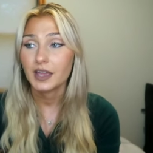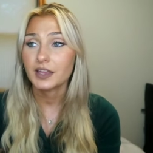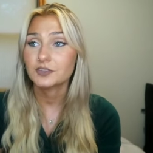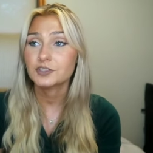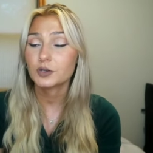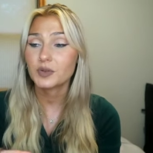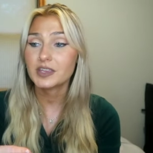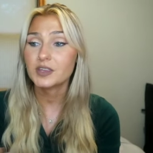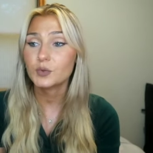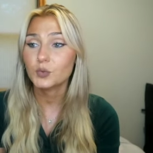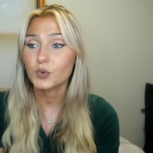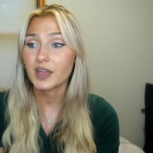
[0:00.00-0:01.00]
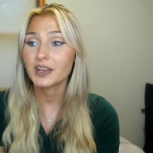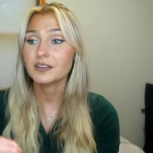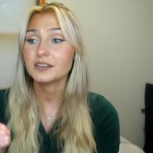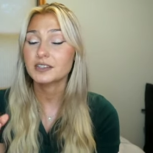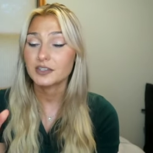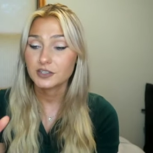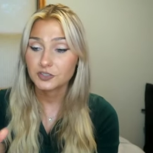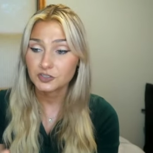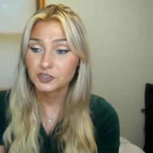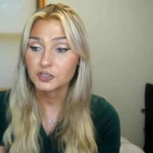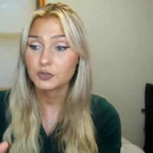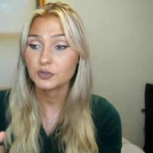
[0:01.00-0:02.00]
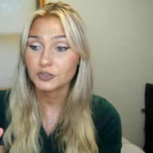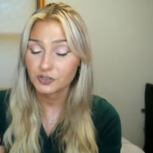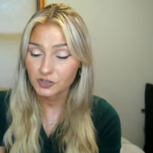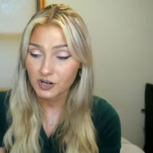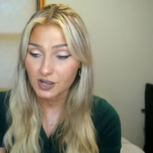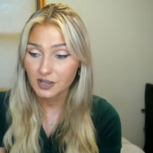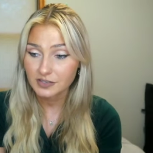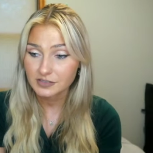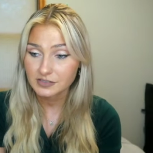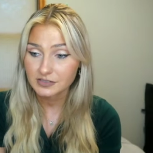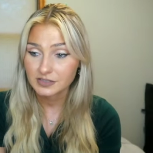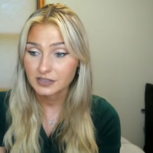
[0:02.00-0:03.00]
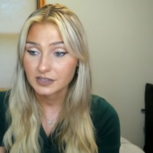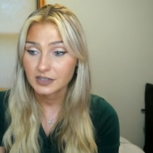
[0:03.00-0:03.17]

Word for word: And so he went to the cross